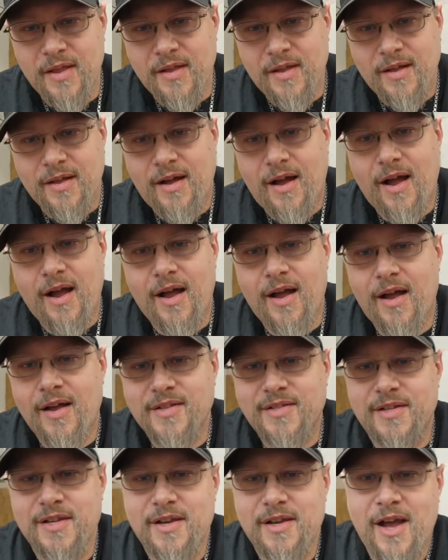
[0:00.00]
I
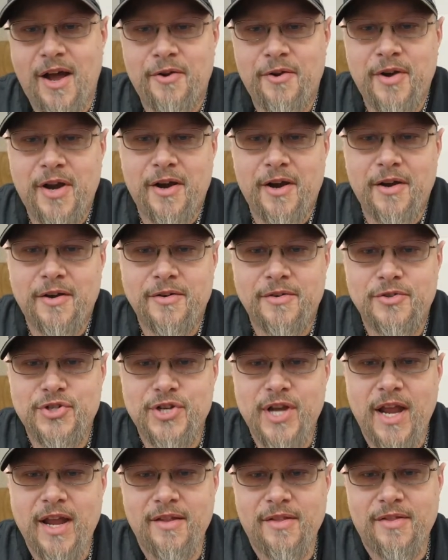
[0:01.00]
see you down there,
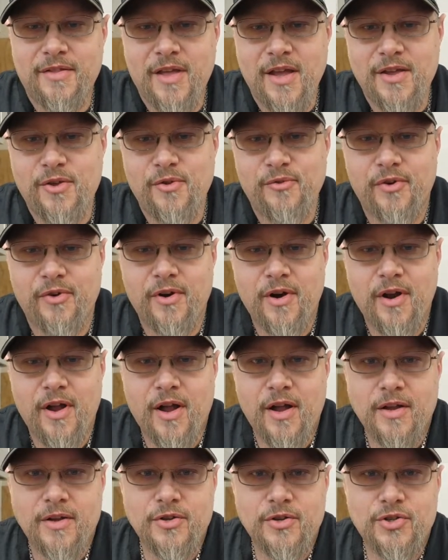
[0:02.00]
Jay. Thank you
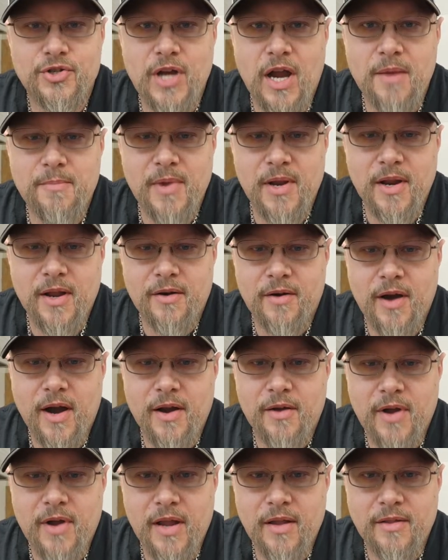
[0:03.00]
for chiming in
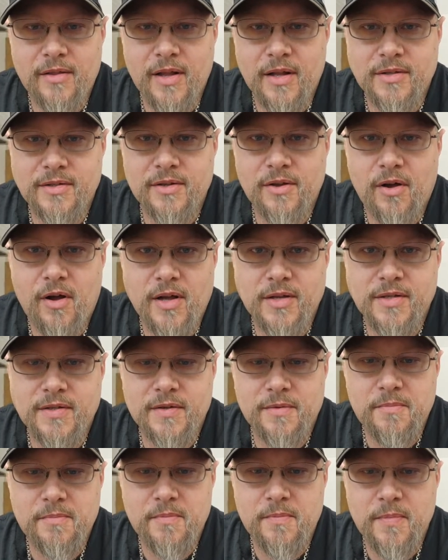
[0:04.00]
right away. That's
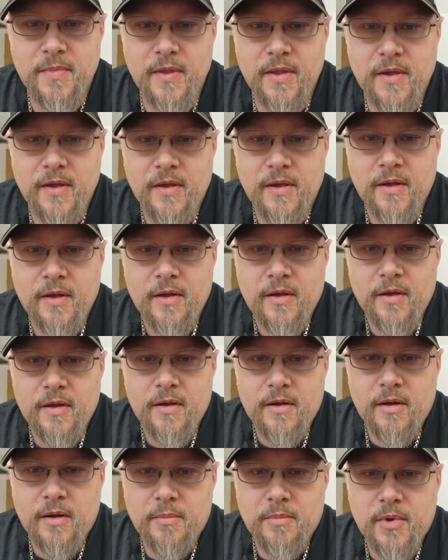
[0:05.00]
awesome.
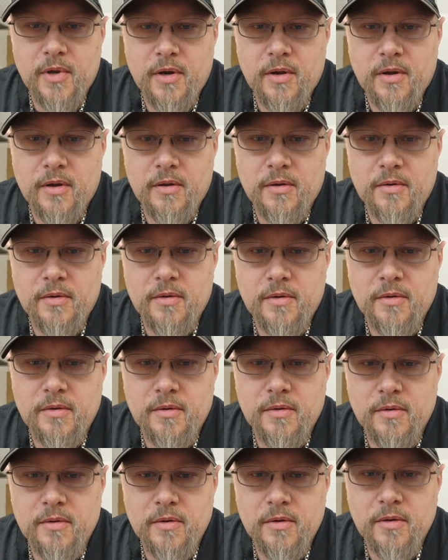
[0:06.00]
I'm going to
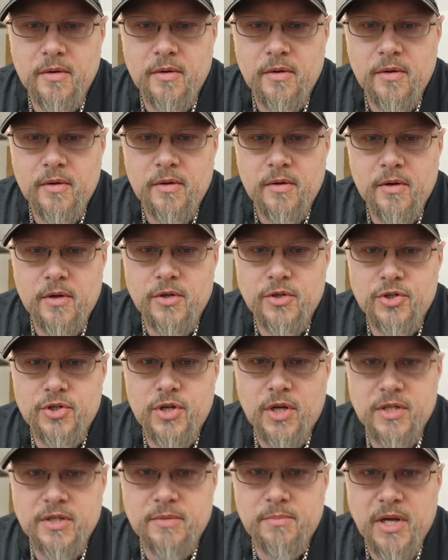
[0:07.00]

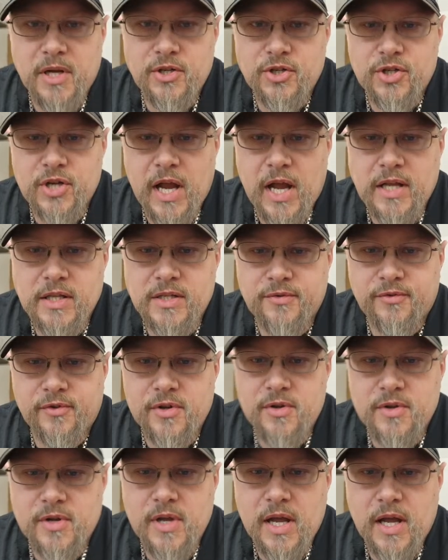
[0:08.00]
adjust my chats
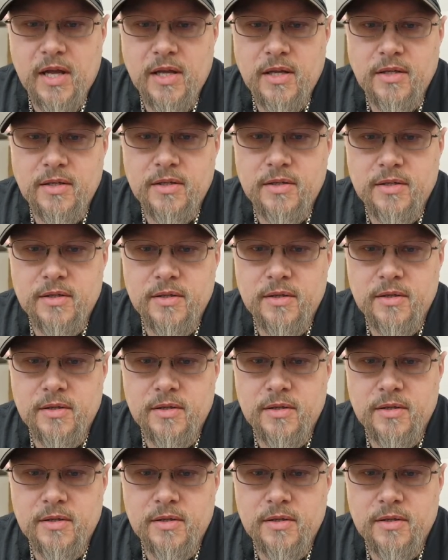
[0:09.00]
for you guys.